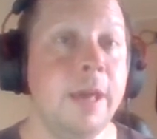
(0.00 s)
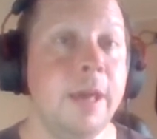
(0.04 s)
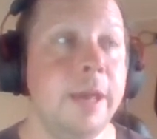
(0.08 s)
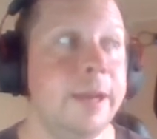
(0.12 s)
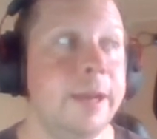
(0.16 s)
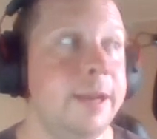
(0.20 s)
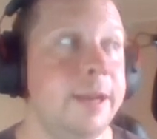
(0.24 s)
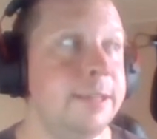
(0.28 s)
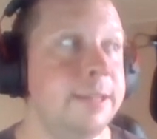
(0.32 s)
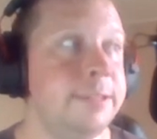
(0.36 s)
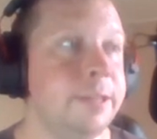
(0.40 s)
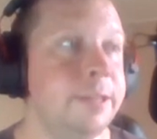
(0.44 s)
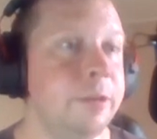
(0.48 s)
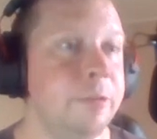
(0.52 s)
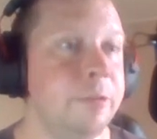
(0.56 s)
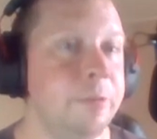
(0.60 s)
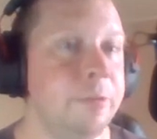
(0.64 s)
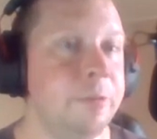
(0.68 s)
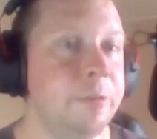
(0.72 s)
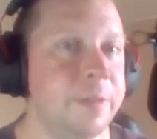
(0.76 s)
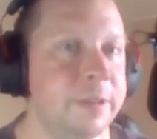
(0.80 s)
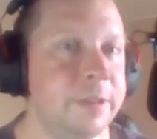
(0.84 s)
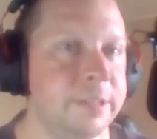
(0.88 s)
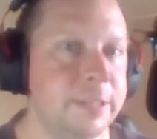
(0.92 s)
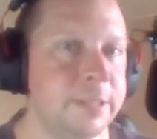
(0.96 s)
And that's the other
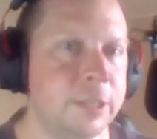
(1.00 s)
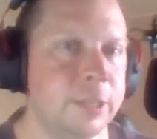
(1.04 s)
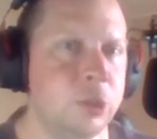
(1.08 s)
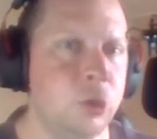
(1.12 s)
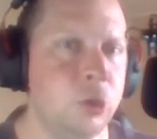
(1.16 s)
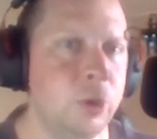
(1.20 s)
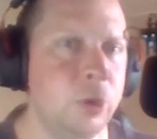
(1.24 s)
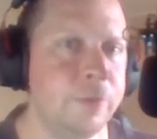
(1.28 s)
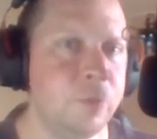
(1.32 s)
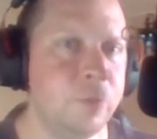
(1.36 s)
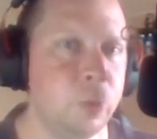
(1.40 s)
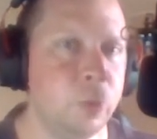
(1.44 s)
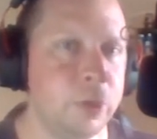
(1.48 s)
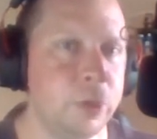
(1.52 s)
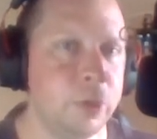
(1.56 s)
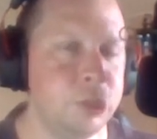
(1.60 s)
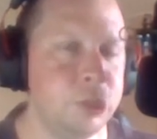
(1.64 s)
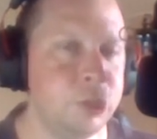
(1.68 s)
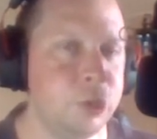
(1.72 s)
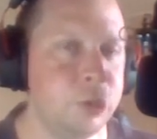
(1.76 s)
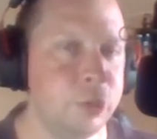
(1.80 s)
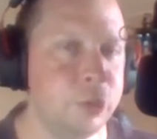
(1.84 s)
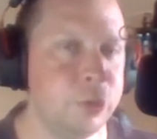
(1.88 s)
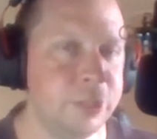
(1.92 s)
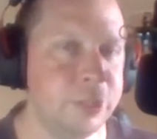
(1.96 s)
things, like, you have to
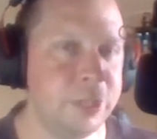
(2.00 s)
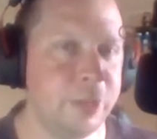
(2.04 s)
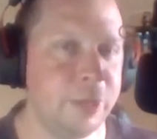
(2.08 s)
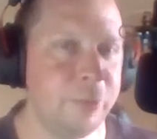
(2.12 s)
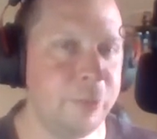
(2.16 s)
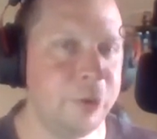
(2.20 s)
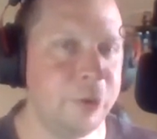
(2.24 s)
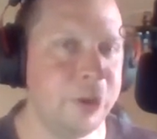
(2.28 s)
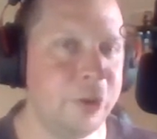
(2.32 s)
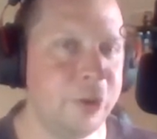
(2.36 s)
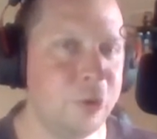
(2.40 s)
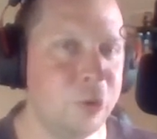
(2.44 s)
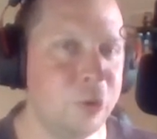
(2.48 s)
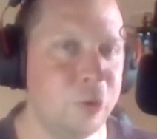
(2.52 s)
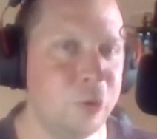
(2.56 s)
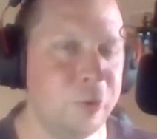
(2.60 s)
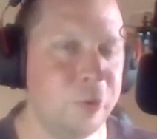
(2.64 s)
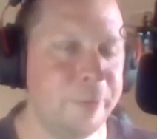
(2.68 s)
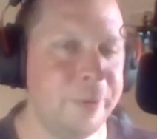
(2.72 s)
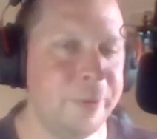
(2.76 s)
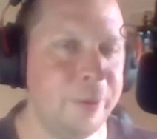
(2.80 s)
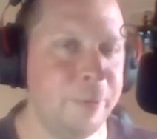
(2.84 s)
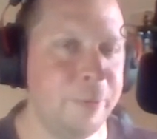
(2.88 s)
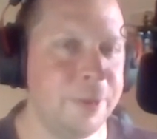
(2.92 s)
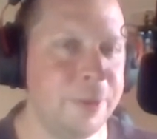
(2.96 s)
register as a Democrat or a
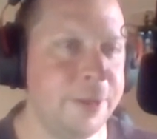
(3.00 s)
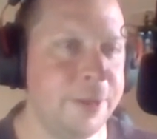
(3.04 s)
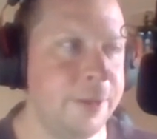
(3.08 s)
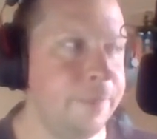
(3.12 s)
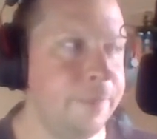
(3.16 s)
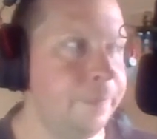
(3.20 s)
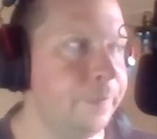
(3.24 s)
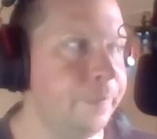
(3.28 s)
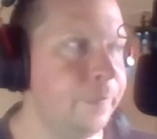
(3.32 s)
Republican.